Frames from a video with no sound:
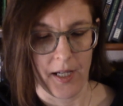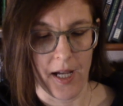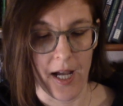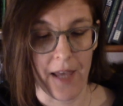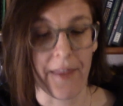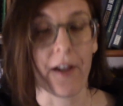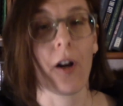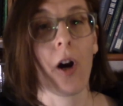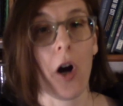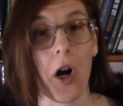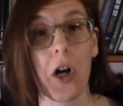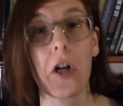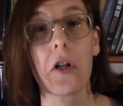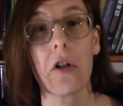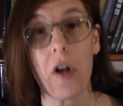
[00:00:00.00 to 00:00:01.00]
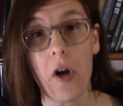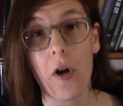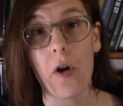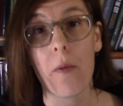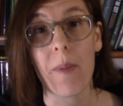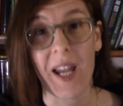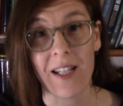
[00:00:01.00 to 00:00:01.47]
There are
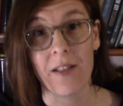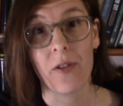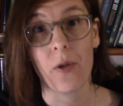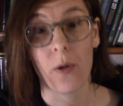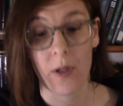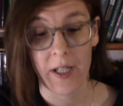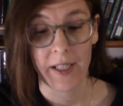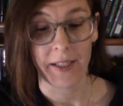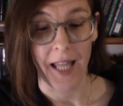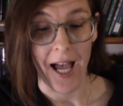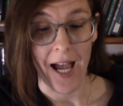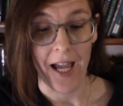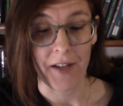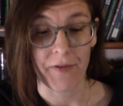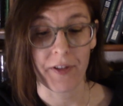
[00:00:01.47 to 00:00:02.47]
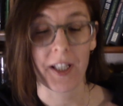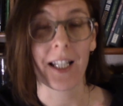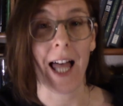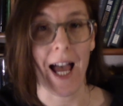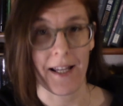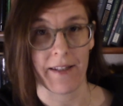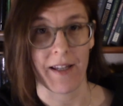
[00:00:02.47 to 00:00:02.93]
no mandatory live
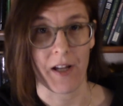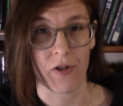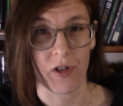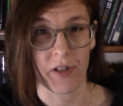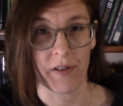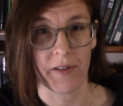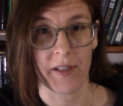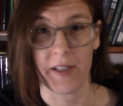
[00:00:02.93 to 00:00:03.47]
class sessions.